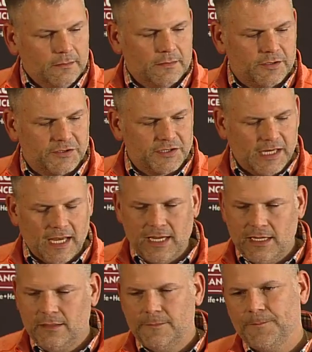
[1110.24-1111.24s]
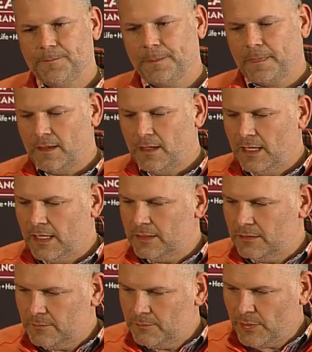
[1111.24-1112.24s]
to stay
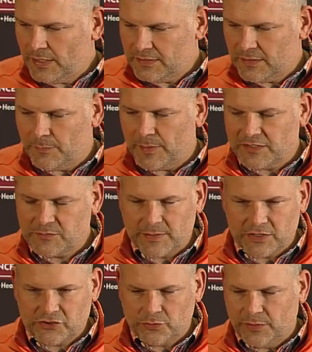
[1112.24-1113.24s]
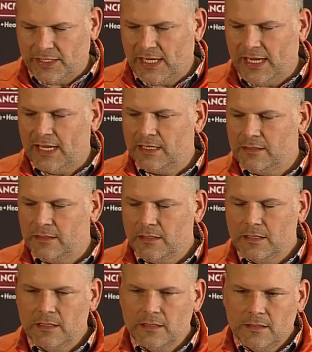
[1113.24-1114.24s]
and paint the best picture we can
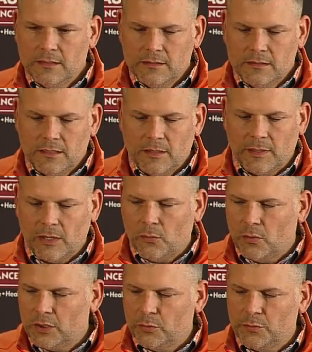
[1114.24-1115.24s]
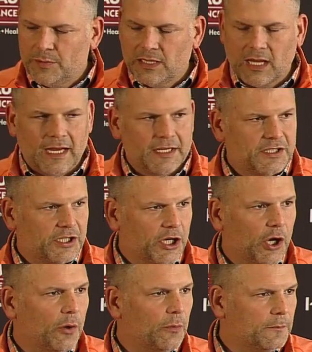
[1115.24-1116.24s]
about what it would be like to
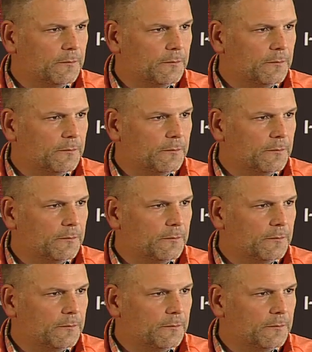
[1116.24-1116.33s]
go.